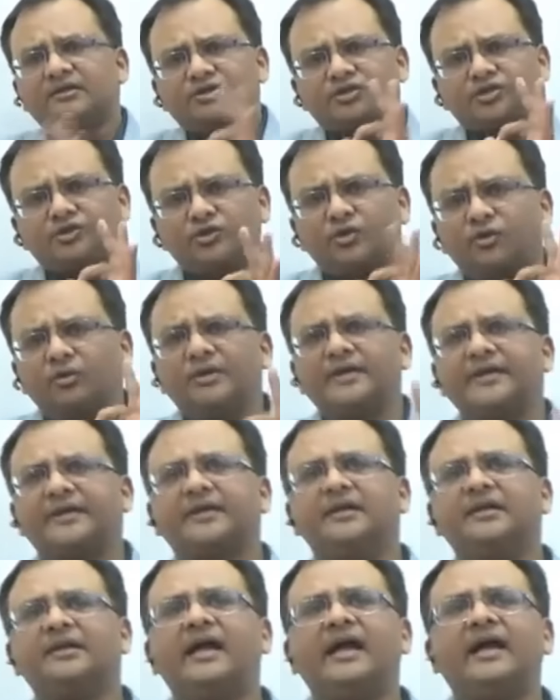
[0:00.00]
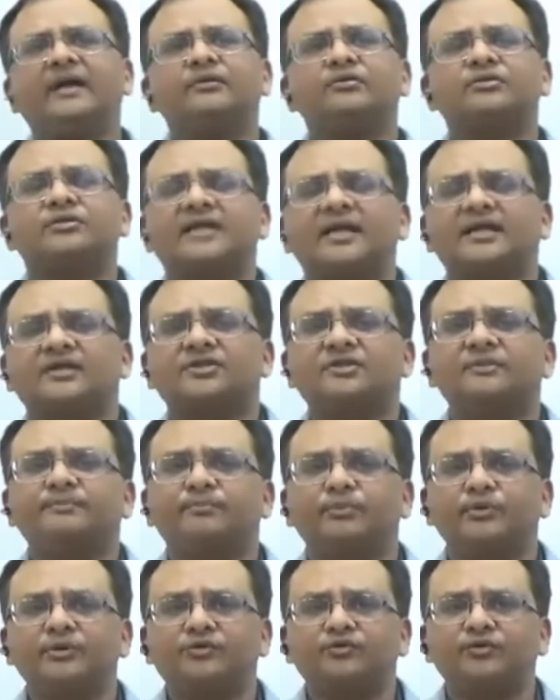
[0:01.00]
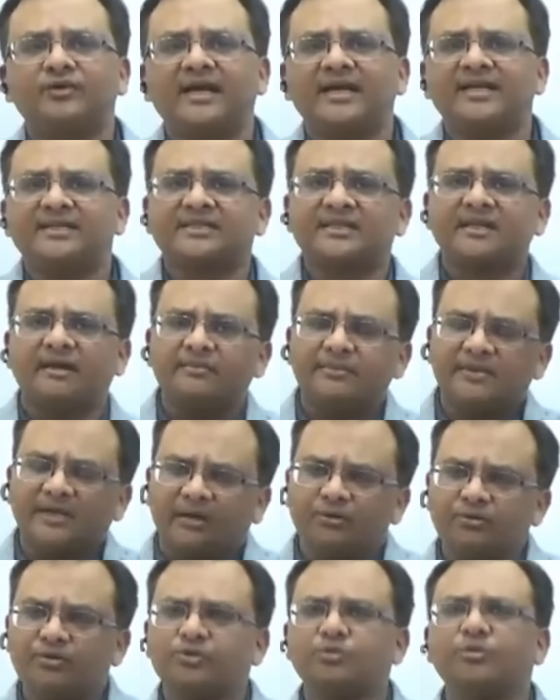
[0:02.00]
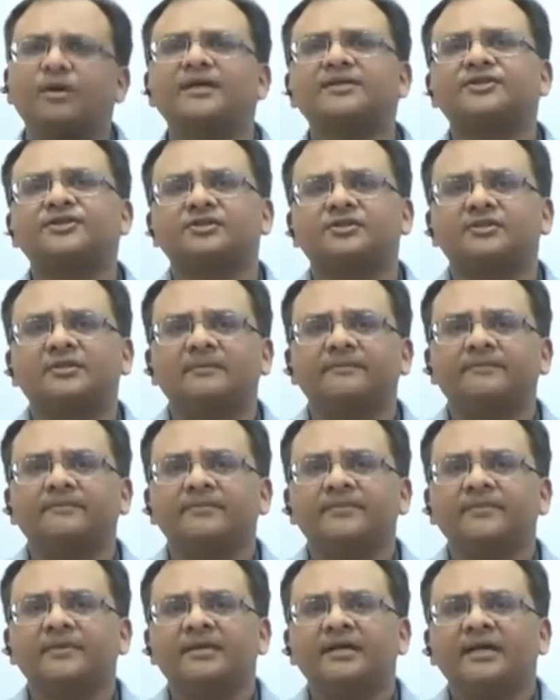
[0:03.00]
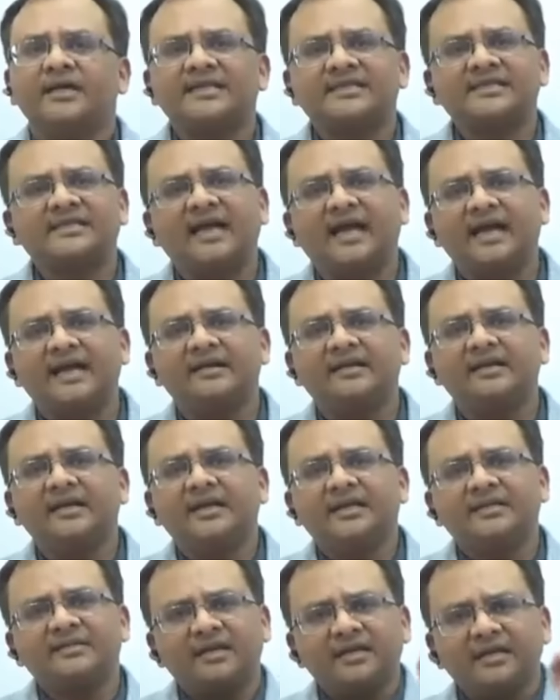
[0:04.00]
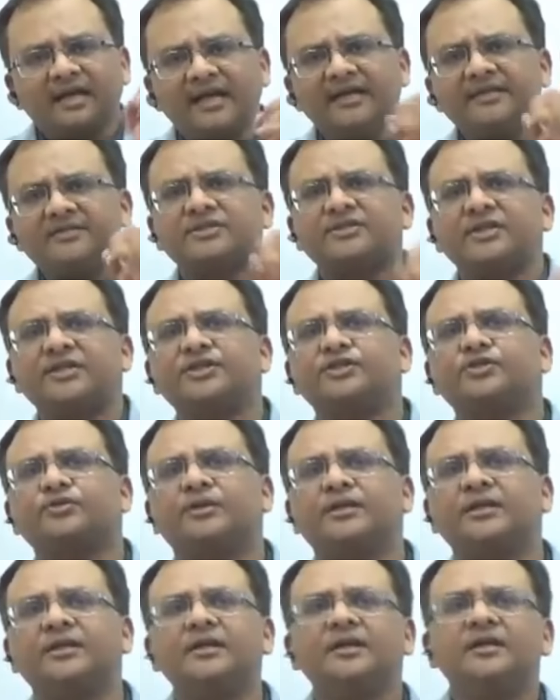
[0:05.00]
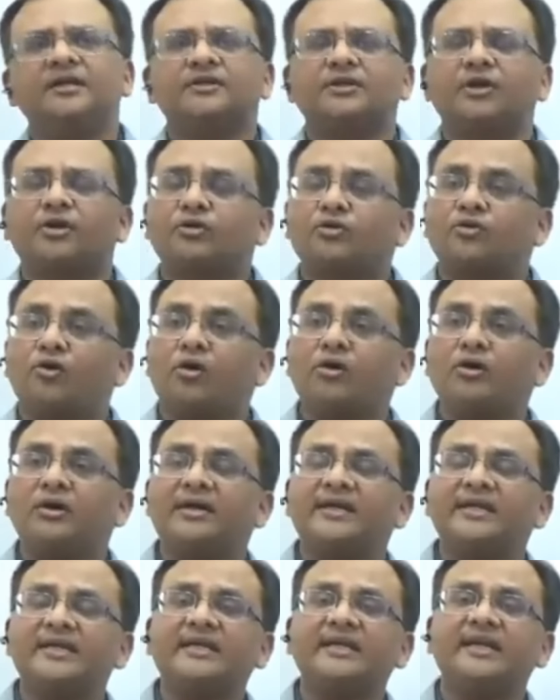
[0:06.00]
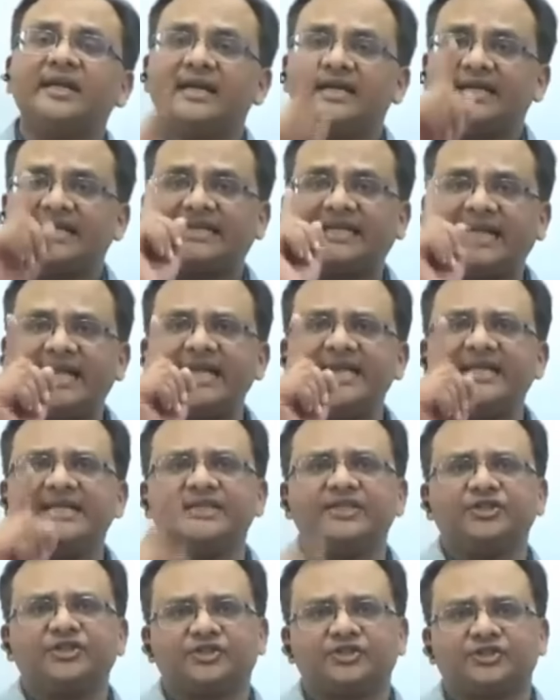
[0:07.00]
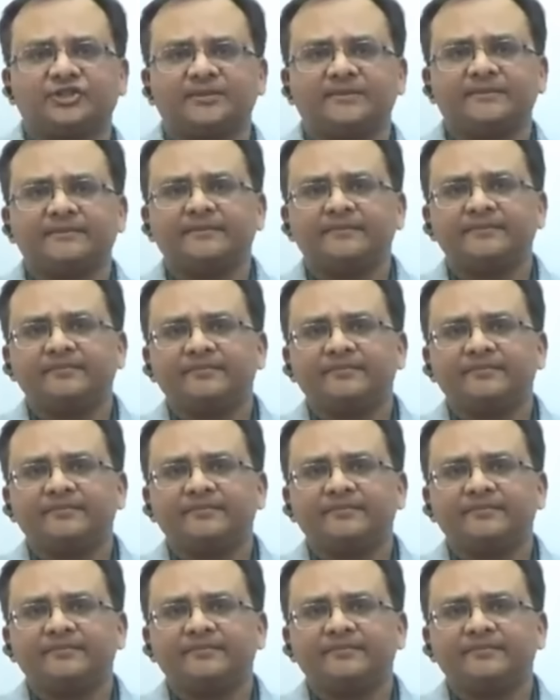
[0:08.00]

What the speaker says: so little Anglo-Saxon poetry has come down to us is that in the 9th century, the conquering Danes